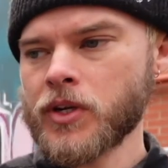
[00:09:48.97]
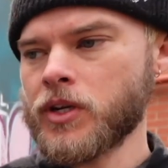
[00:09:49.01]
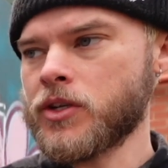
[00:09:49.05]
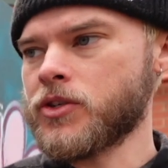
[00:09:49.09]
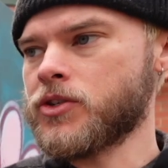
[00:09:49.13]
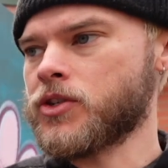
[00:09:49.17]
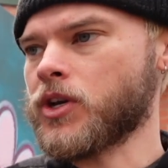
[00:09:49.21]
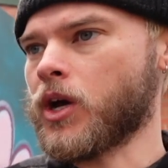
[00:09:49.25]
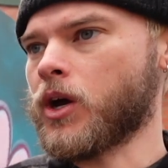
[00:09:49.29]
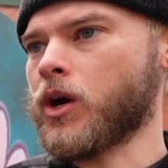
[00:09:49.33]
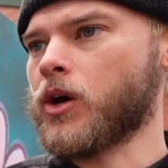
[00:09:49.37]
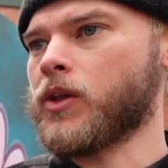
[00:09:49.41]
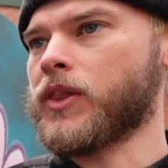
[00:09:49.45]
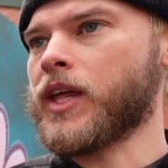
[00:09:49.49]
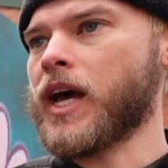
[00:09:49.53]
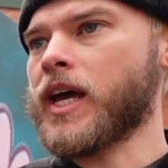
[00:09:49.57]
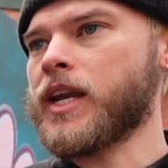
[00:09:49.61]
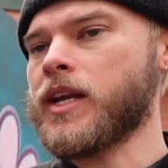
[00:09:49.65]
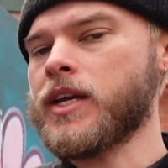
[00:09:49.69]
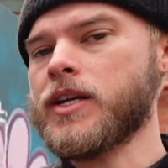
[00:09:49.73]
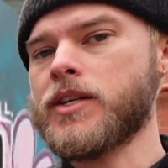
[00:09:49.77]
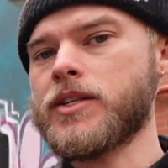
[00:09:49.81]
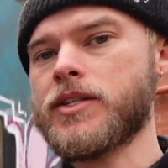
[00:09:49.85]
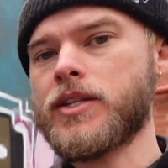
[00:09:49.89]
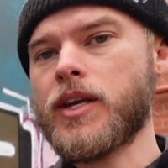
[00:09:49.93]
So that
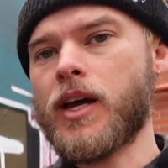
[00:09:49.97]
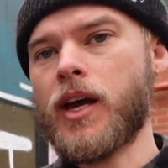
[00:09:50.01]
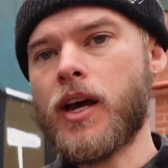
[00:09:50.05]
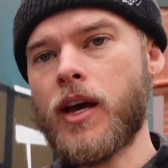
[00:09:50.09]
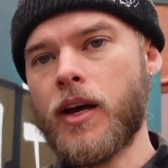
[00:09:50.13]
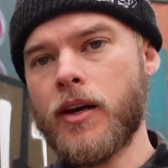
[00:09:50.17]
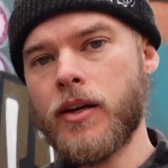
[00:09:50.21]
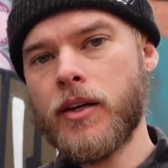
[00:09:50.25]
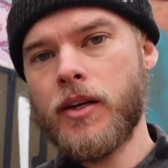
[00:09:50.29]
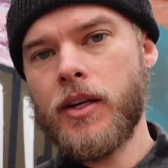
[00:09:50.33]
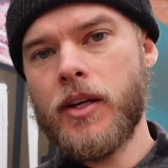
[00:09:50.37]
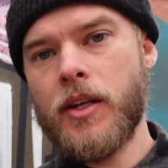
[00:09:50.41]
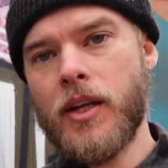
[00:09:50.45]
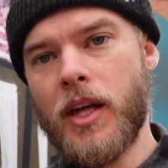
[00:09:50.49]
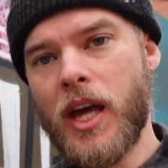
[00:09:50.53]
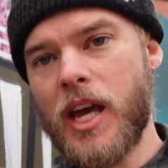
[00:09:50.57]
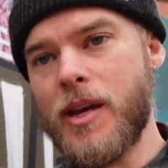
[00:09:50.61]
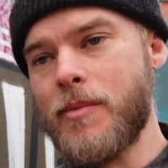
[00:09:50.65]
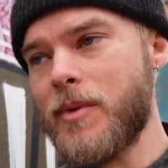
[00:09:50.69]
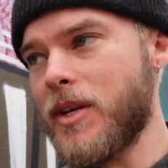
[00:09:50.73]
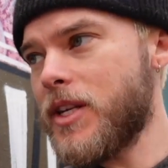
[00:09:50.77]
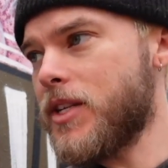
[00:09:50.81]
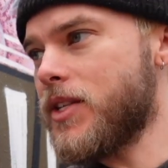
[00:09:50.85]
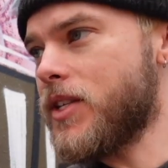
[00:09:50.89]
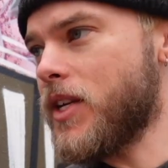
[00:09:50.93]
is A,
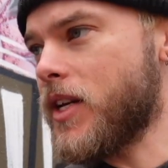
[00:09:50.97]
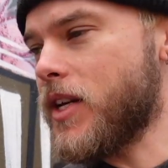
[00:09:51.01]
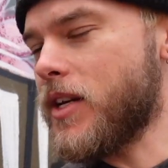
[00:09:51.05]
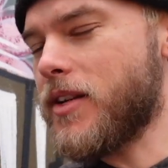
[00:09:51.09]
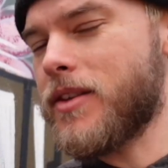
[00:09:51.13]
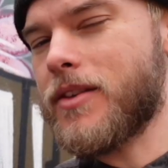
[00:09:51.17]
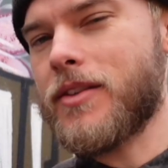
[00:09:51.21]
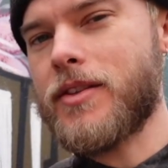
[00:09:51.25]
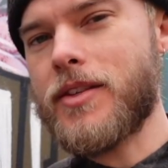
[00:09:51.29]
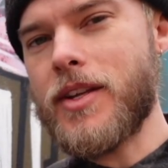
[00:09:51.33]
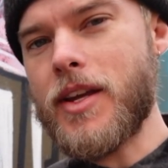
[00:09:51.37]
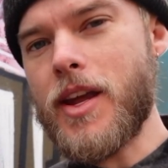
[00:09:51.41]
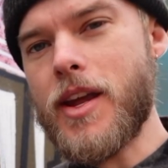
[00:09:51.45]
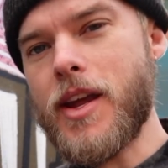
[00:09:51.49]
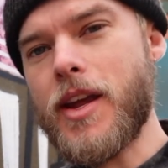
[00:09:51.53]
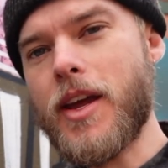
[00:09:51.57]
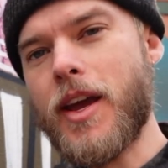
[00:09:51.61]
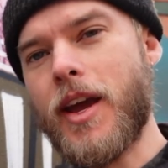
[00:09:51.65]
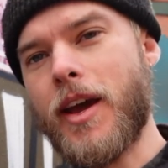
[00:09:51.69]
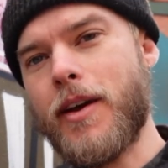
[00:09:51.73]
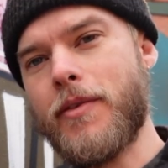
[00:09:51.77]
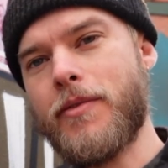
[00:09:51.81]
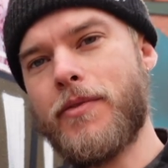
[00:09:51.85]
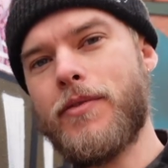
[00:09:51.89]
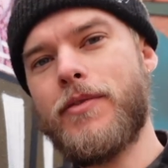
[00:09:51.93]
B, C, D, E,
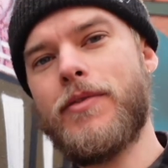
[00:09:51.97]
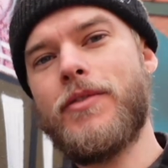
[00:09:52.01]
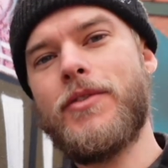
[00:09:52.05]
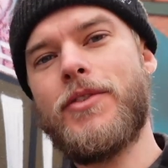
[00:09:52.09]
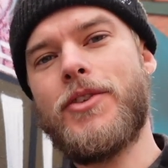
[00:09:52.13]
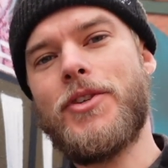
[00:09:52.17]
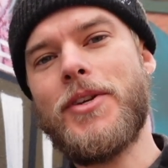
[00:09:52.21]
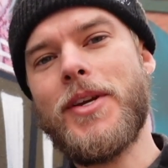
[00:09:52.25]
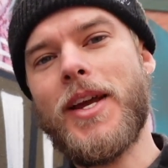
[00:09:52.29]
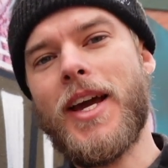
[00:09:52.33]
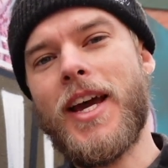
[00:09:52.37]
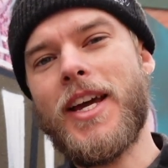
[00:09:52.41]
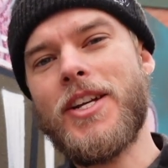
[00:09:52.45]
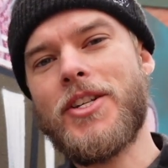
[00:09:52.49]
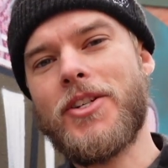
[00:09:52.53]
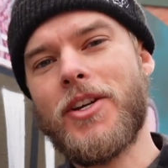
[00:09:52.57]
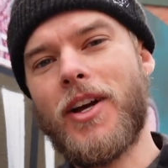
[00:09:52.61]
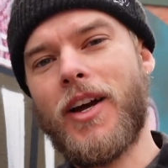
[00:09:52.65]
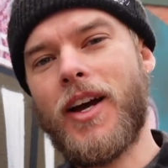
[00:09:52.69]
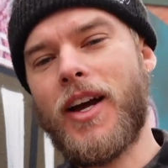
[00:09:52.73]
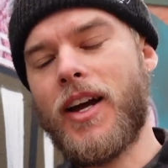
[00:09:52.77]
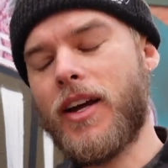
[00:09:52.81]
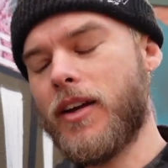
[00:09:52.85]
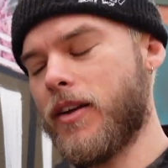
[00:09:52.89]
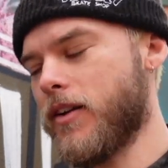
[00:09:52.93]
F, G, H,
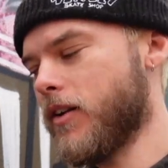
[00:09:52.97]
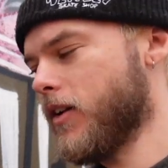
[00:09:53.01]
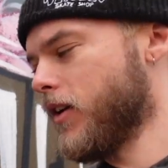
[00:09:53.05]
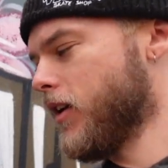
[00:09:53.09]
I.